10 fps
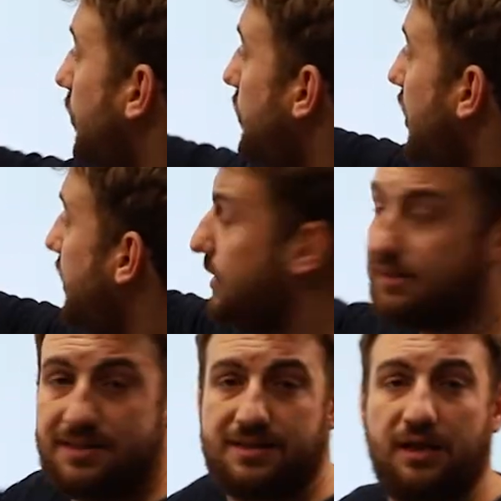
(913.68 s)
we are
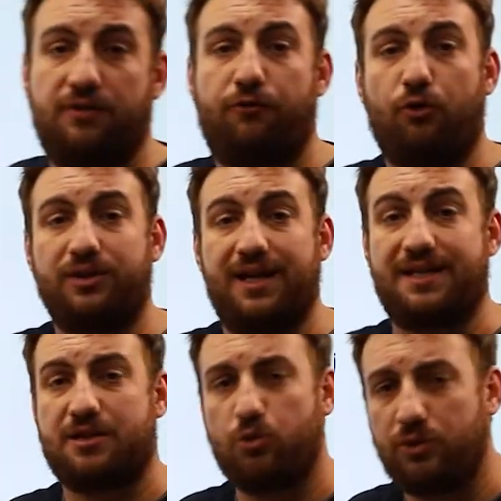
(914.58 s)
interested for the
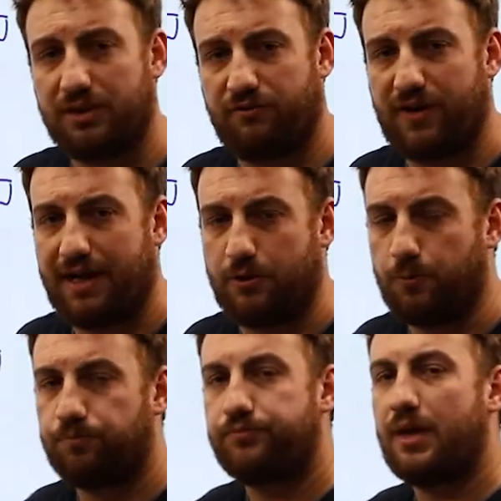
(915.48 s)
excluded value.
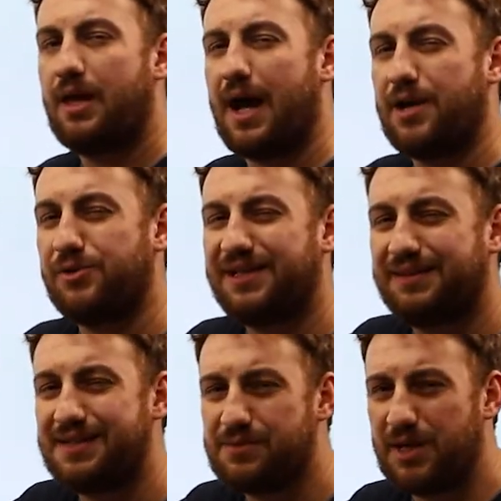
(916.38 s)
I know
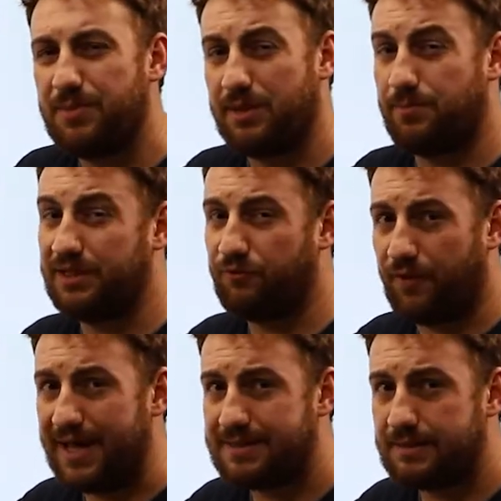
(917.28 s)
that this may be a bit
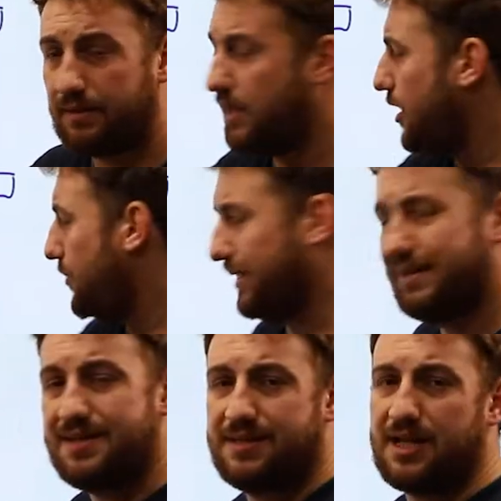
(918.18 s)
fast, but
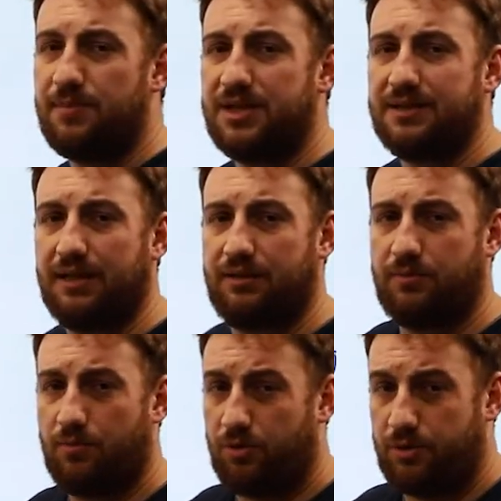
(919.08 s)
this is something that
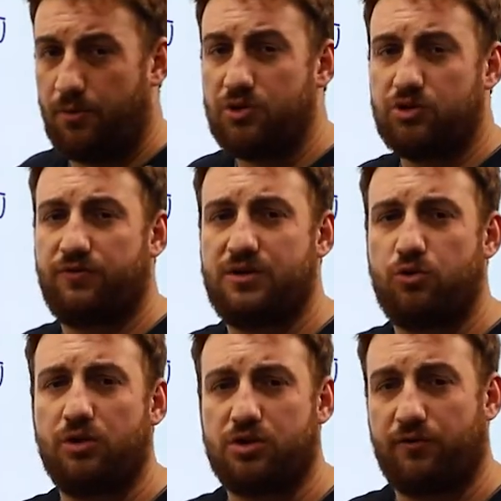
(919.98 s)
most of the
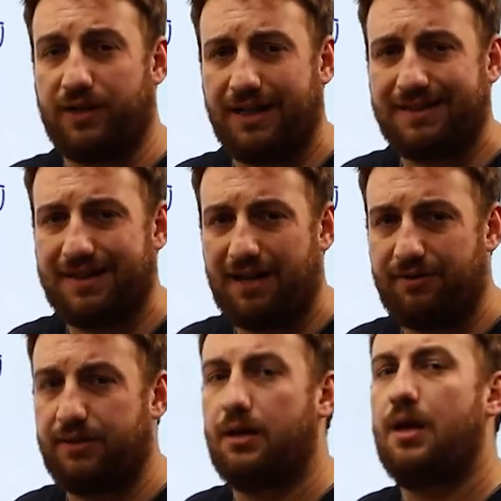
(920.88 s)
students of grade
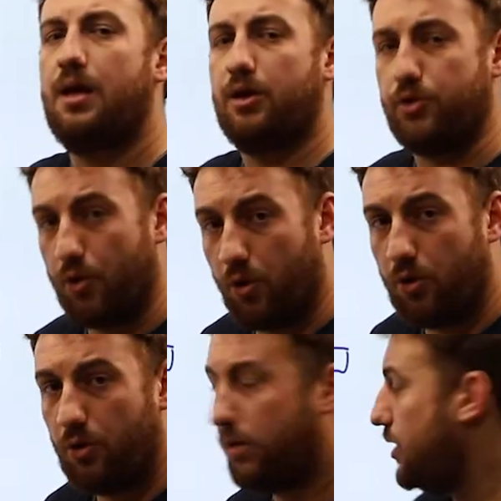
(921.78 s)
11
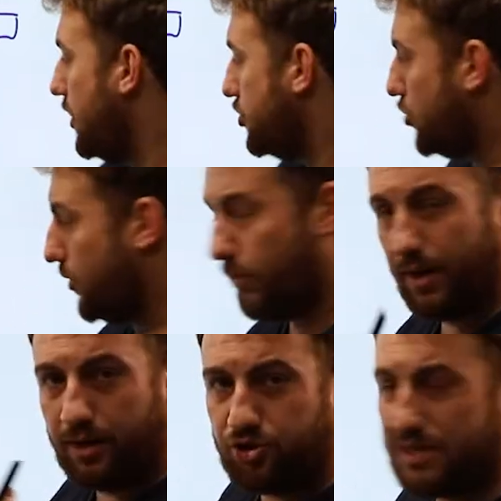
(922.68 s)
know, so we
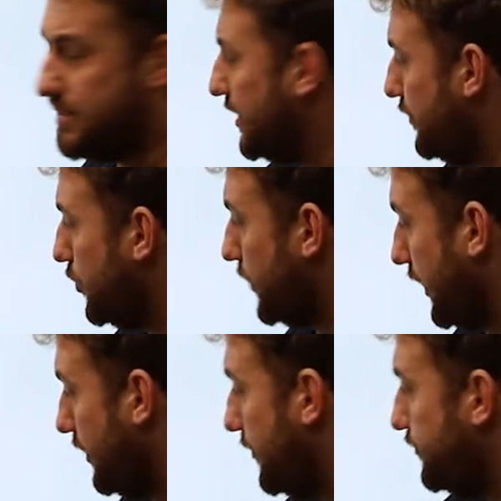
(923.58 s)
are just
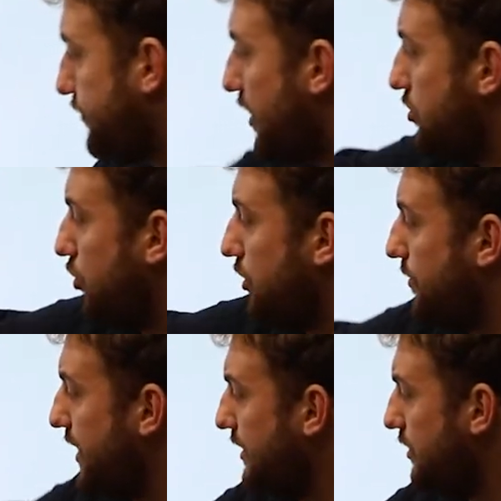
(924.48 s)
reviewing. So the
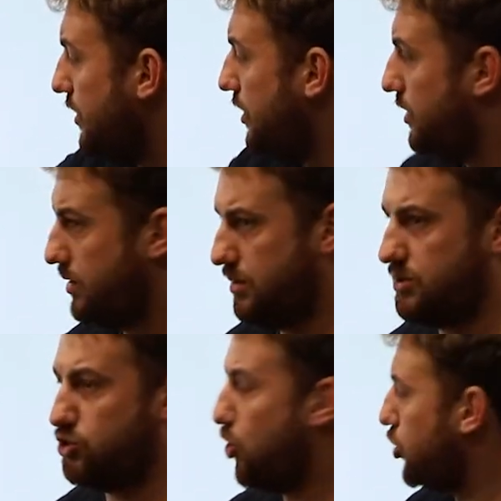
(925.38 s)
main
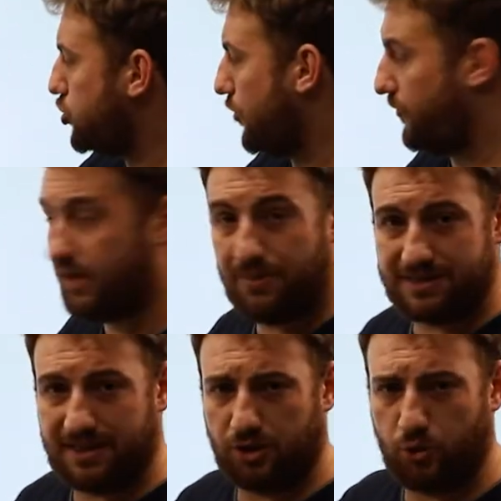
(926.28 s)
sorts of
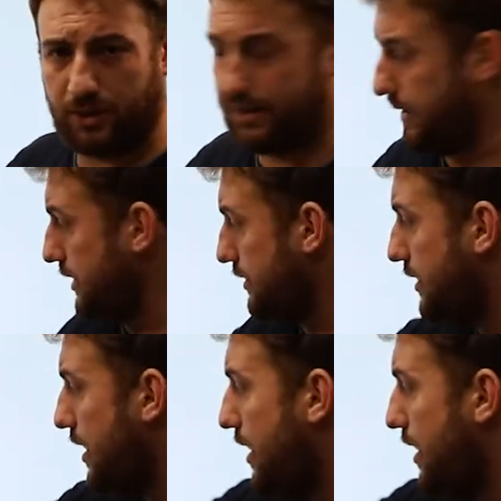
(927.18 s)
limits that you will need,